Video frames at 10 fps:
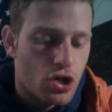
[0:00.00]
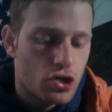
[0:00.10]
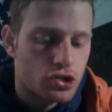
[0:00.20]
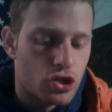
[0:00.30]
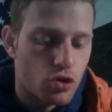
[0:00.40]

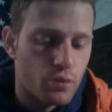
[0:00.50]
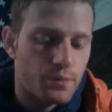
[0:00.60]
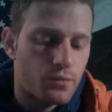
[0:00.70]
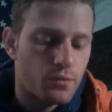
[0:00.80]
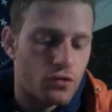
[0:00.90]
So,
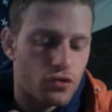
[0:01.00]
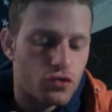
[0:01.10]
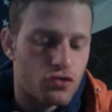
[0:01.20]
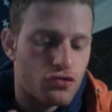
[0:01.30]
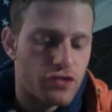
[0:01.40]

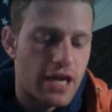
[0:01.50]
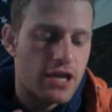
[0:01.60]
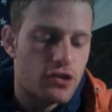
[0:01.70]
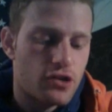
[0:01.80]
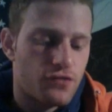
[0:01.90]

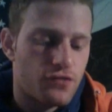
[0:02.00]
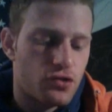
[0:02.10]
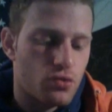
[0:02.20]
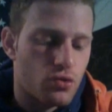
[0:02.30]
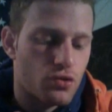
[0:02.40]
create your
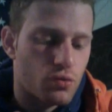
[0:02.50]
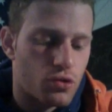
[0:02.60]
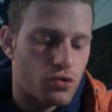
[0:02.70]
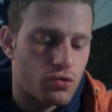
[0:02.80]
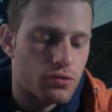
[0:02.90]
view on the
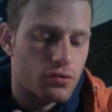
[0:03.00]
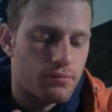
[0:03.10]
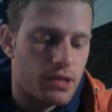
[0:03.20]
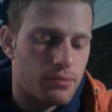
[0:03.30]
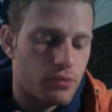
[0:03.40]
world,
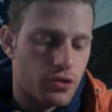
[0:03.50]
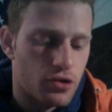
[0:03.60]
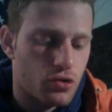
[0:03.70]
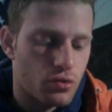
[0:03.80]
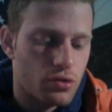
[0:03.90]
people, and
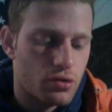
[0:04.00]
you.